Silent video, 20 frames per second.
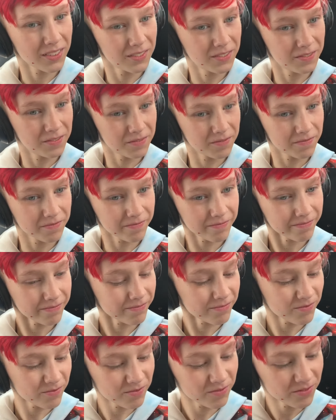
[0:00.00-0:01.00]
I went around the
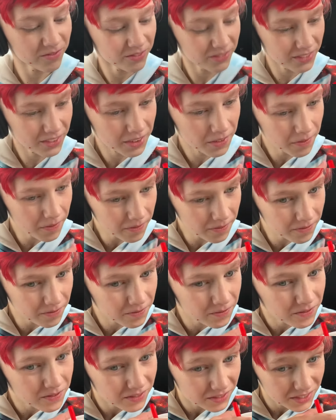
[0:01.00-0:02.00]
Sonic four times.
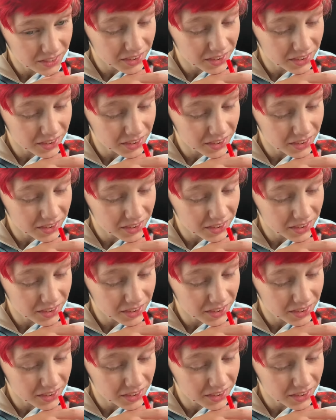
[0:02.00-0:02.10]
